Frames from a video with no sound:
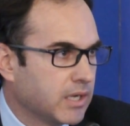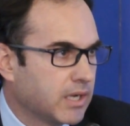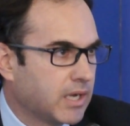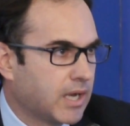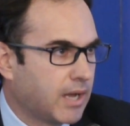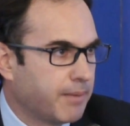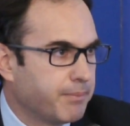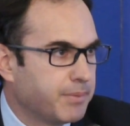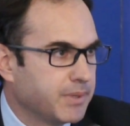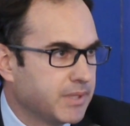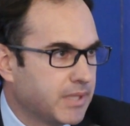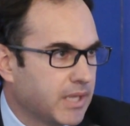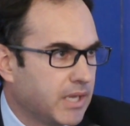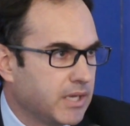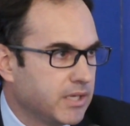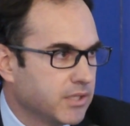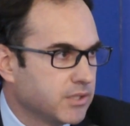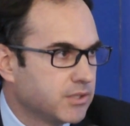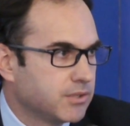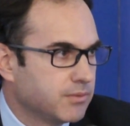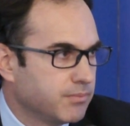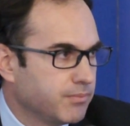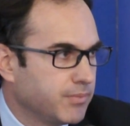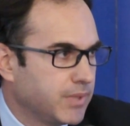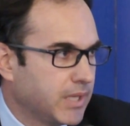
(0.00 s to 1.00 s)

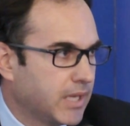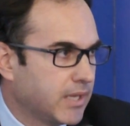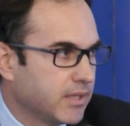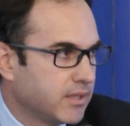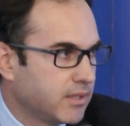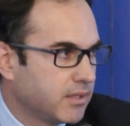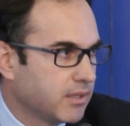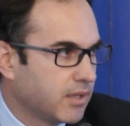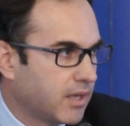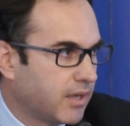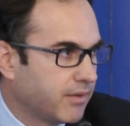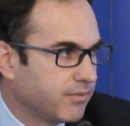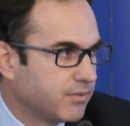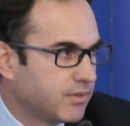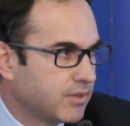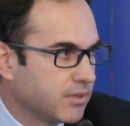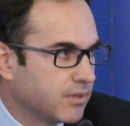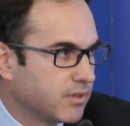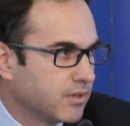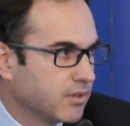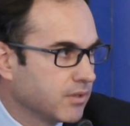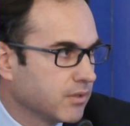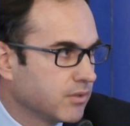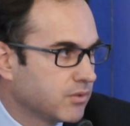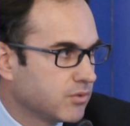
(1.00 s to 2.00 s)
capitalism yet
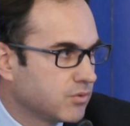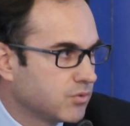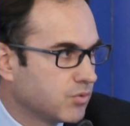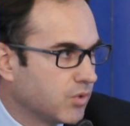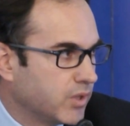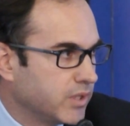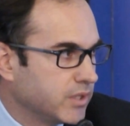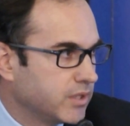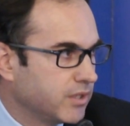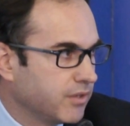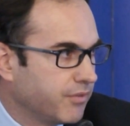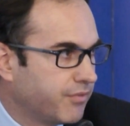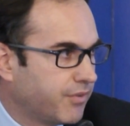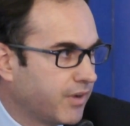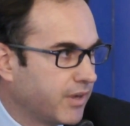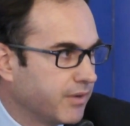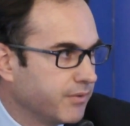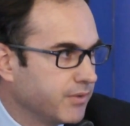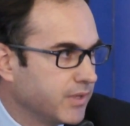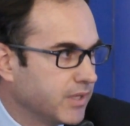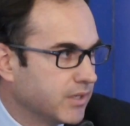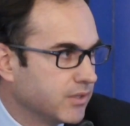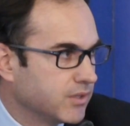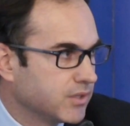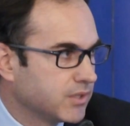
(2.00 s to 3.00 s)
after
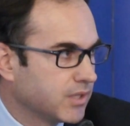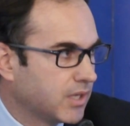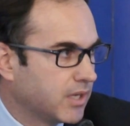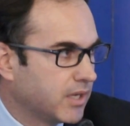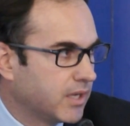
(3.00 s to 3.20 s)
25 years.